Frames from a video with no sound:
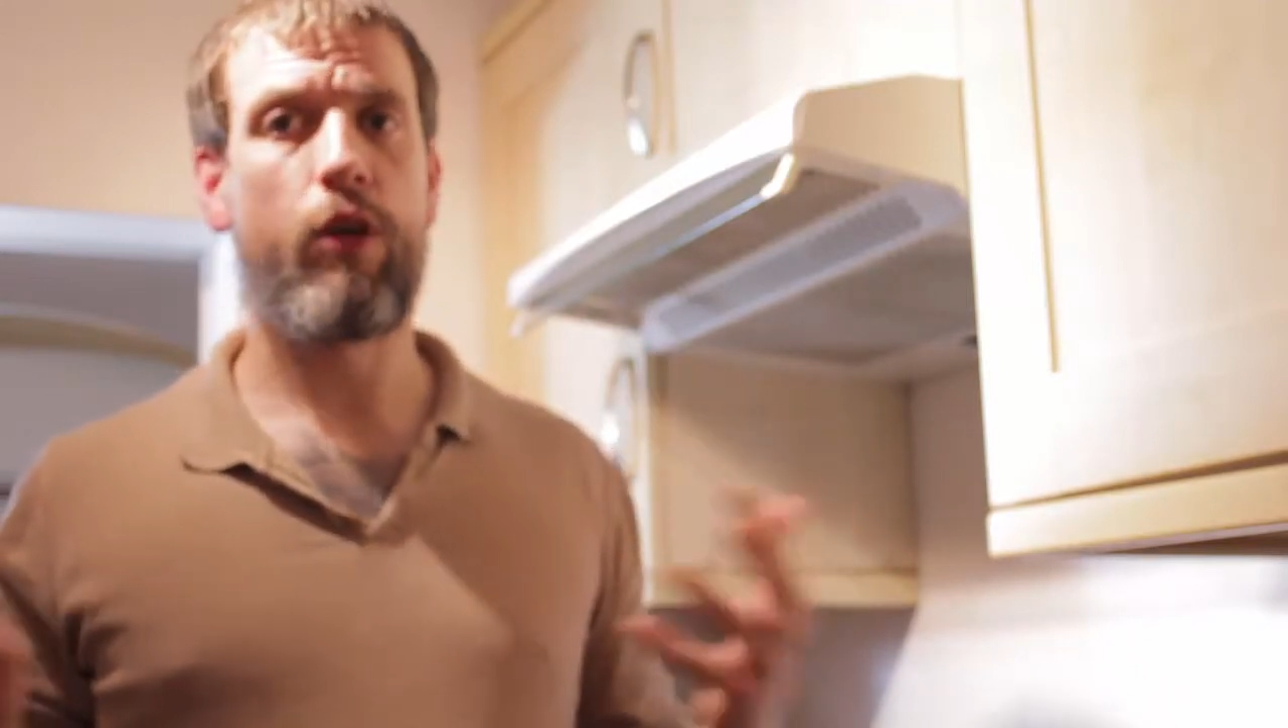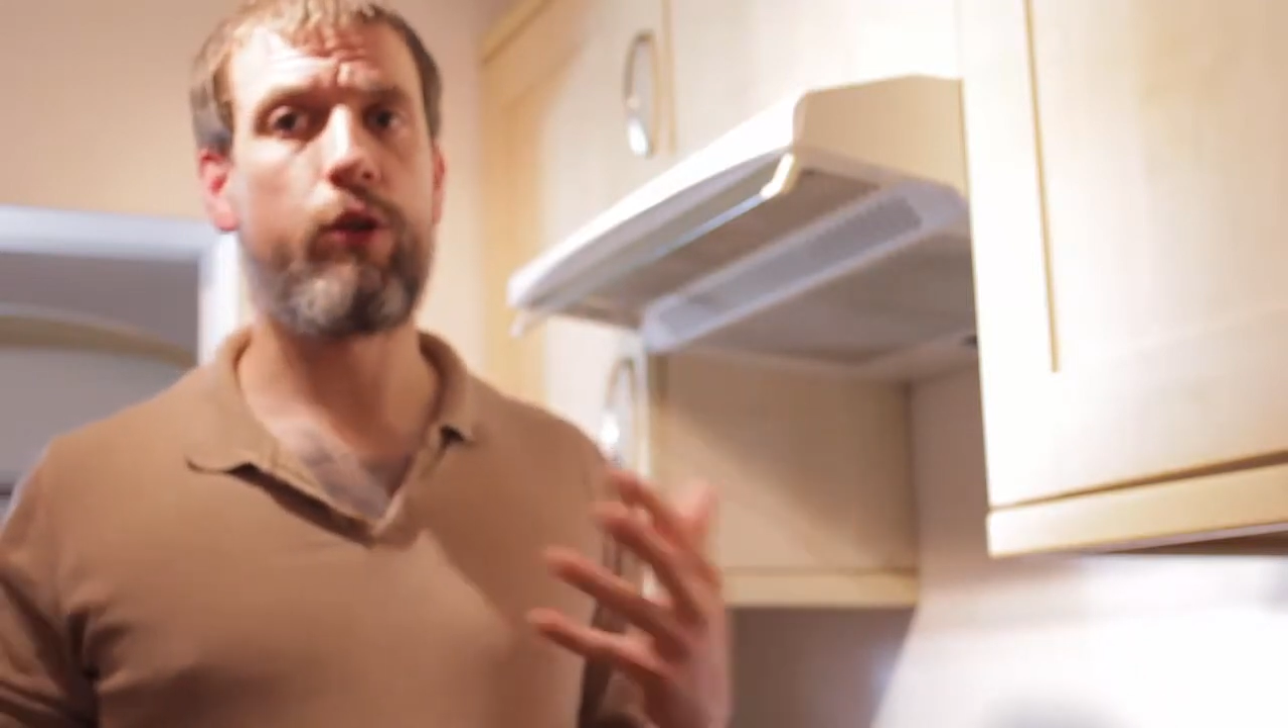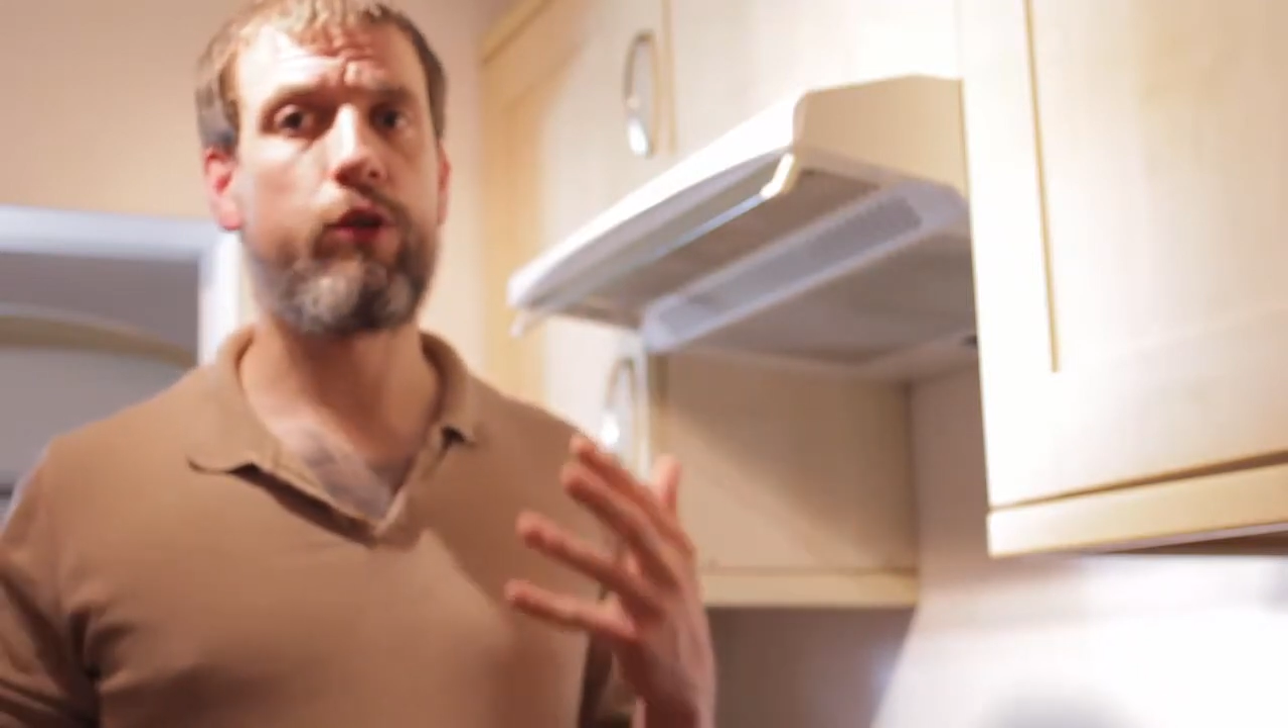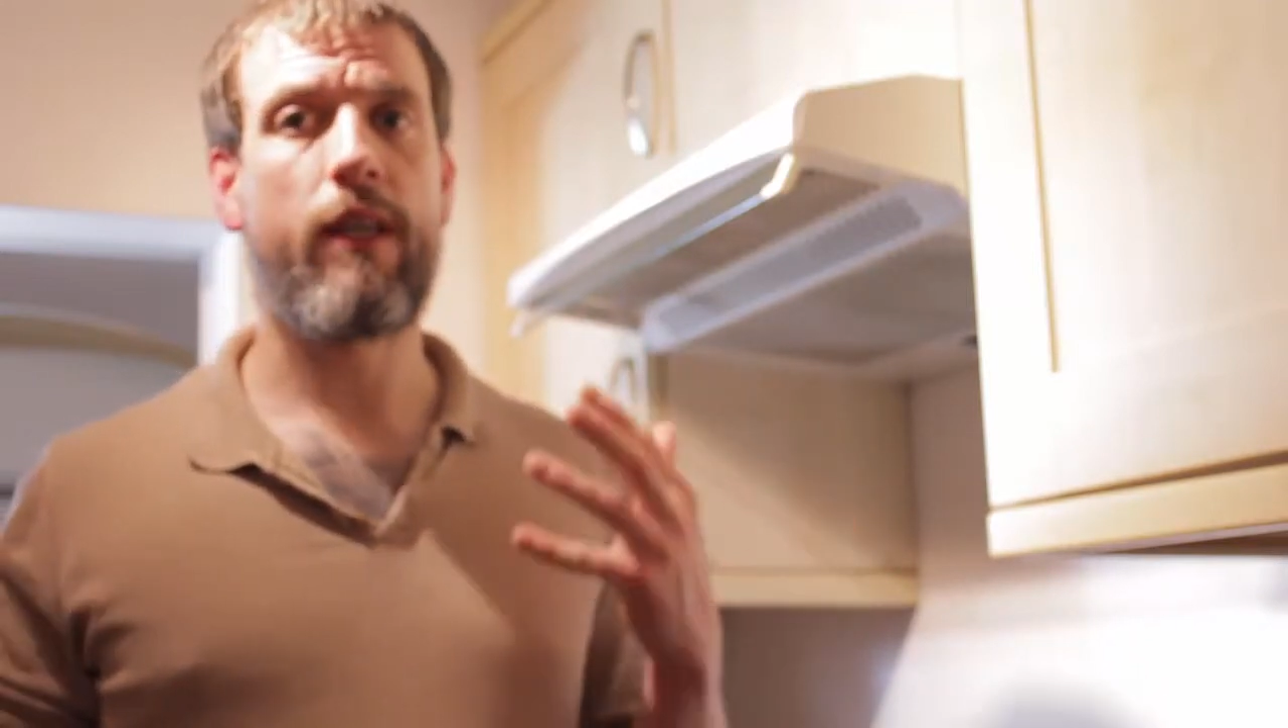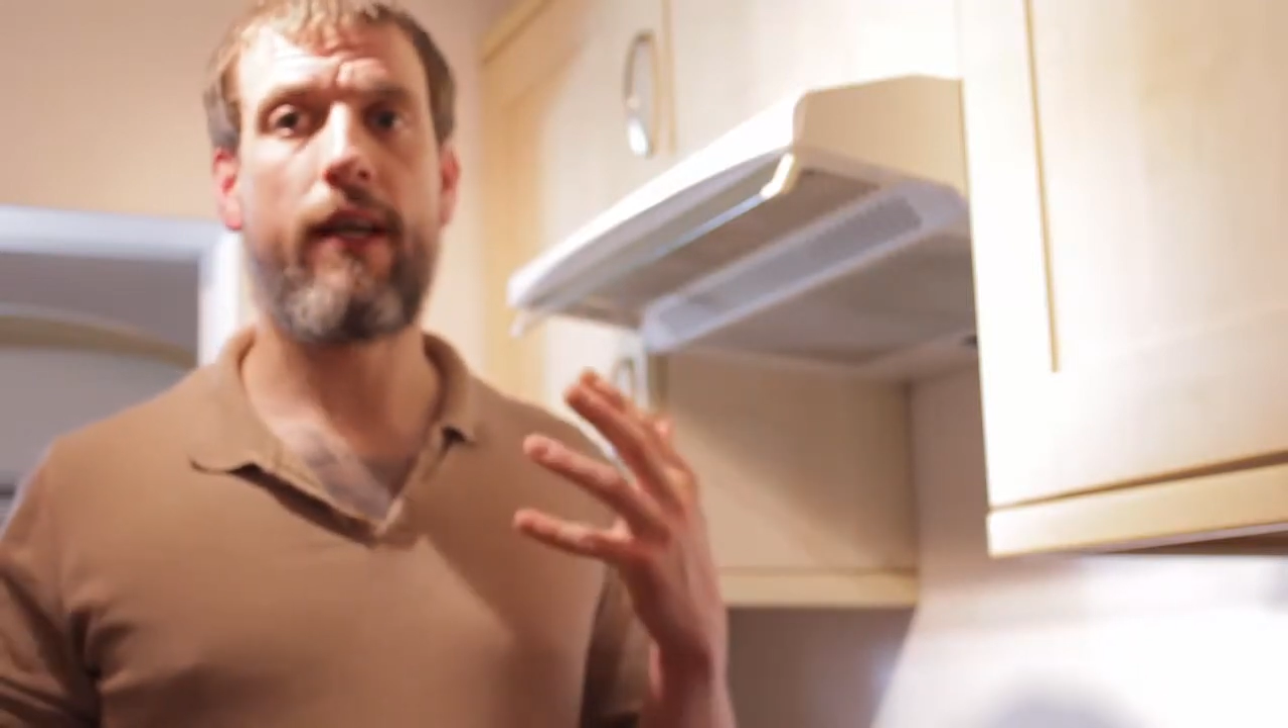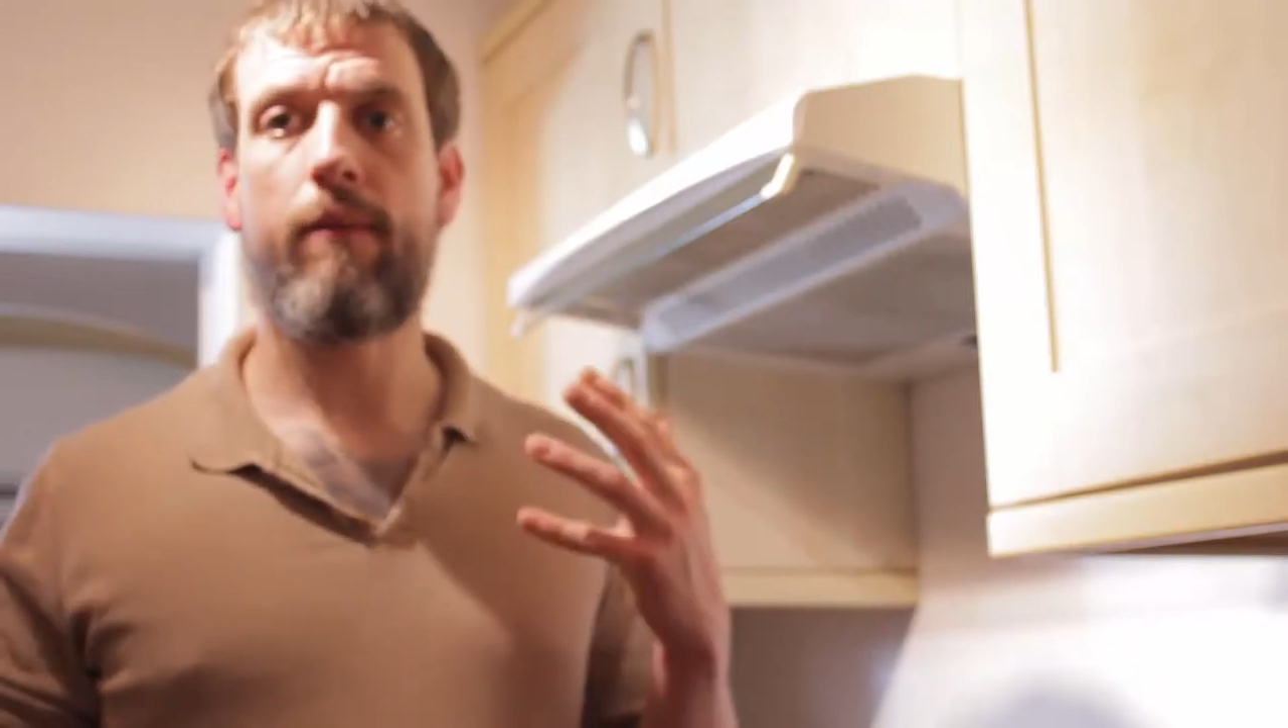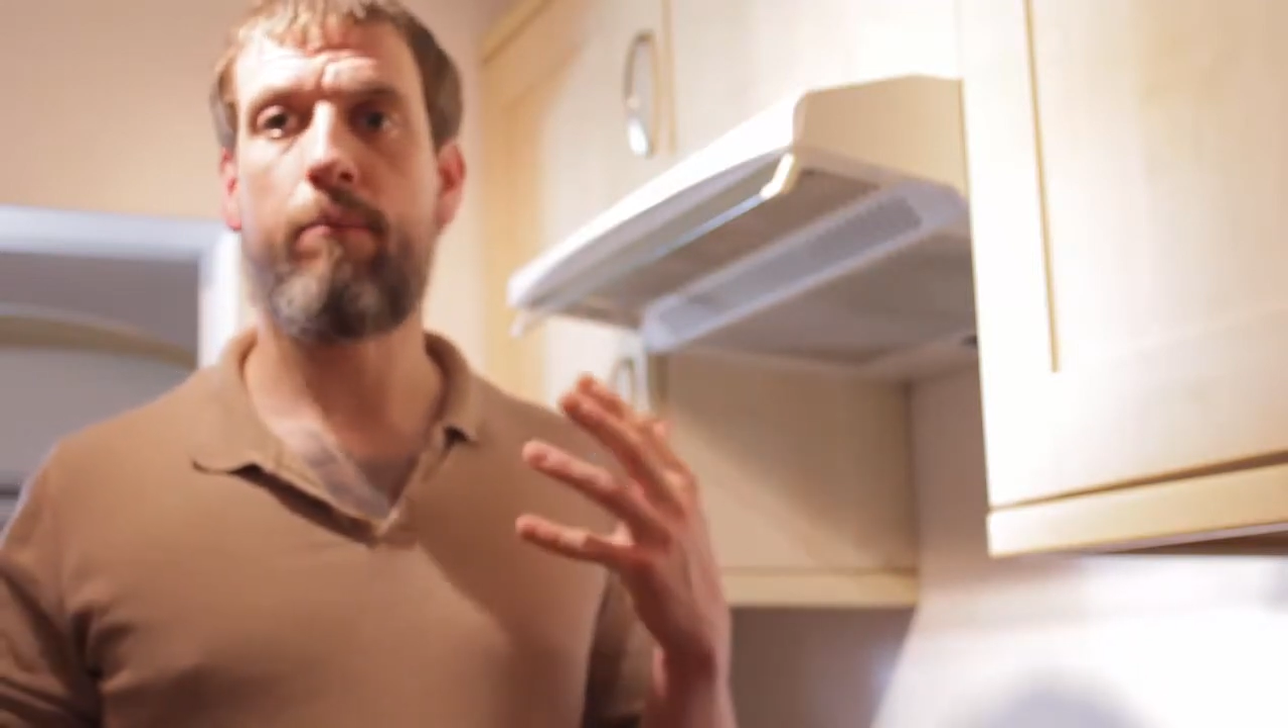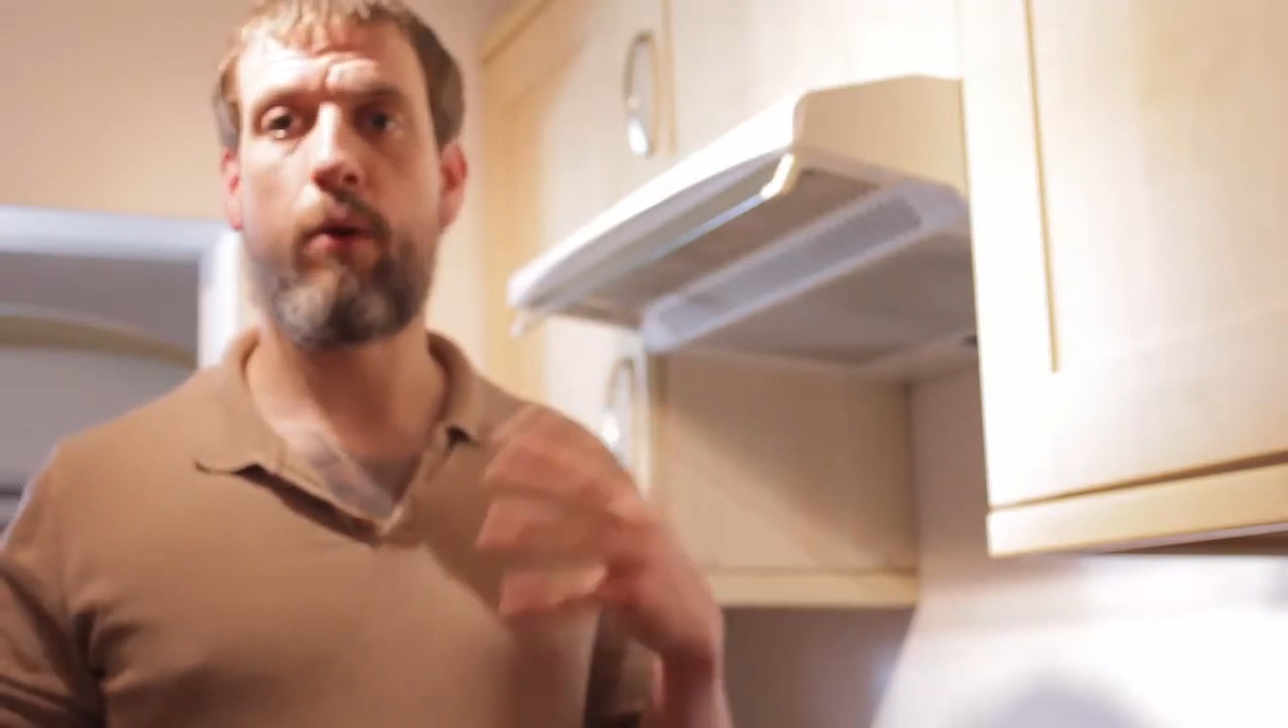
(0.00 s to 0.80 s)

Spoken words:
roast it,